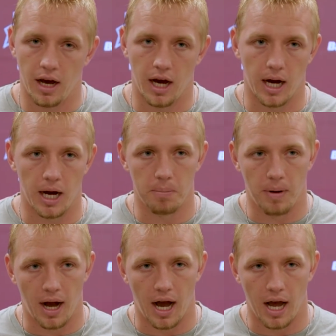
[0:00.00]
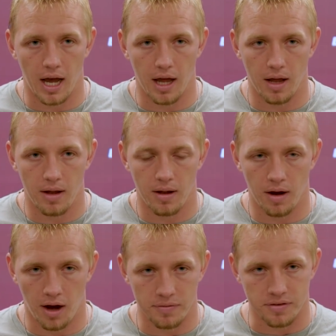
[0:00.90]

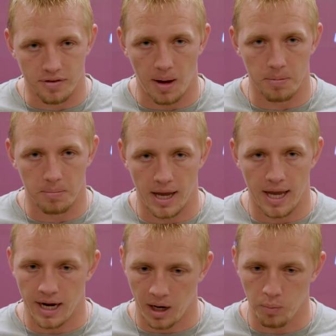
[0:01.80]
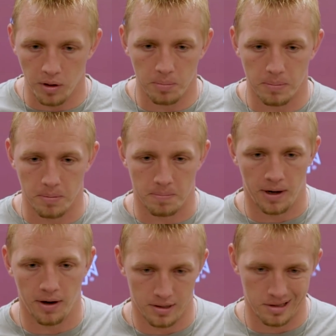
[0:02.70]
off the top of my head, I will be
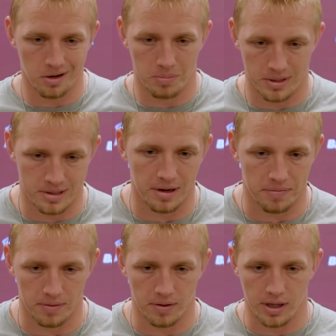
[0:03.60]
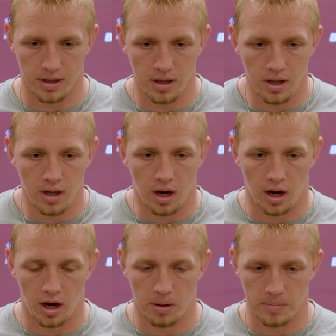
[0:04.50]
preparing a little bit differently
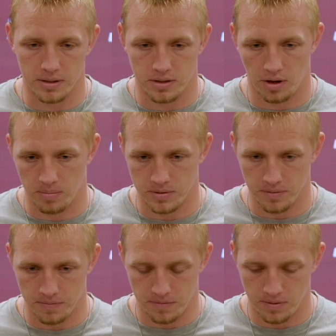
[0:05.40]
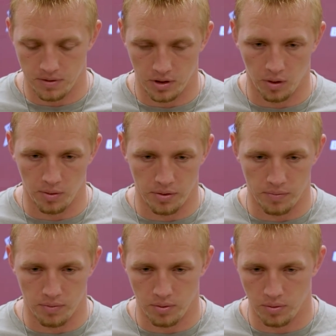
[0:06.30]
in terms of going
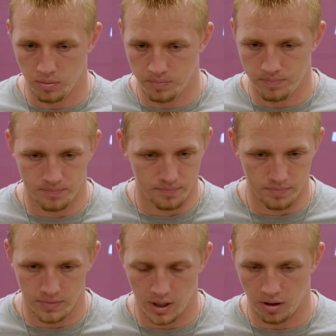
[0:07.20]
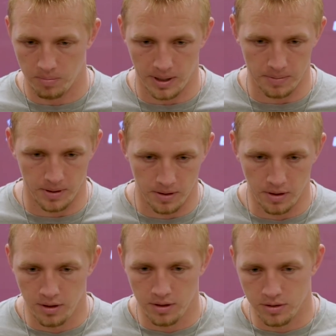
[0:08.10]
through, you know, maybe
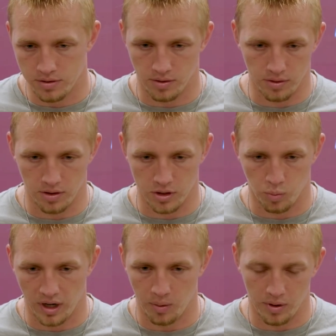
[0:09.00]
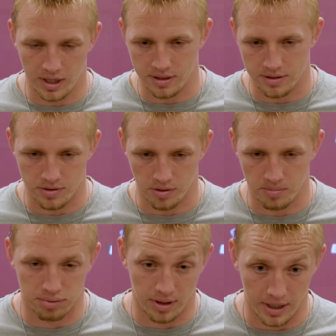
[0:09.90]
certain looks when I want to get to
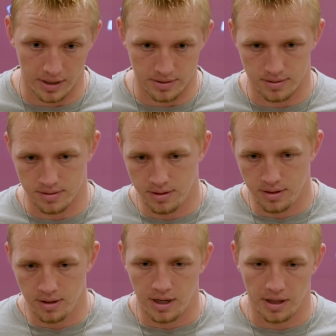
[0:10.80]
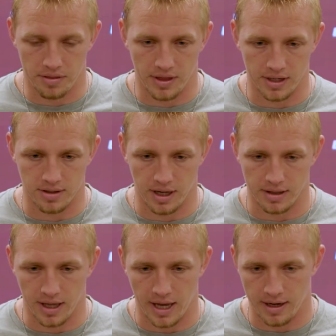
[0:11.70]
certain plays and things
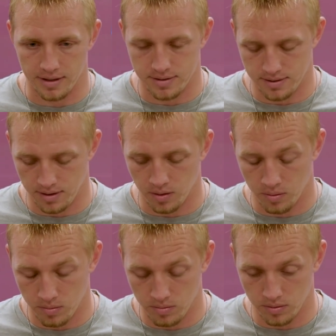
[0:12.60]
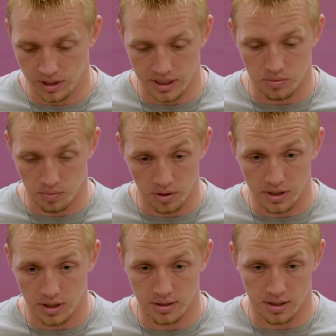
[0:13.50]
like that. It's, you know, Leach
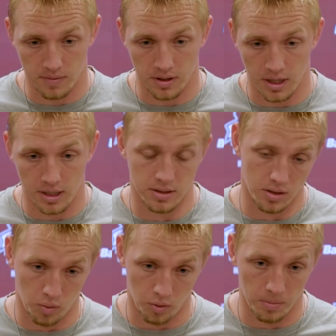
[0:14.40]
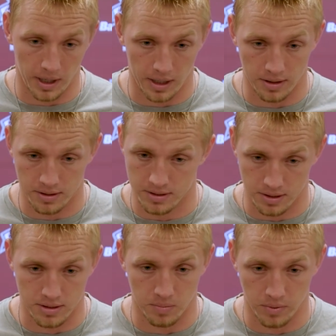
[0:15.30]
really does give the keys to the quarterback in the
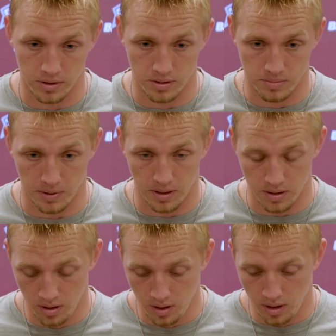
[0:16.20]
system, which has been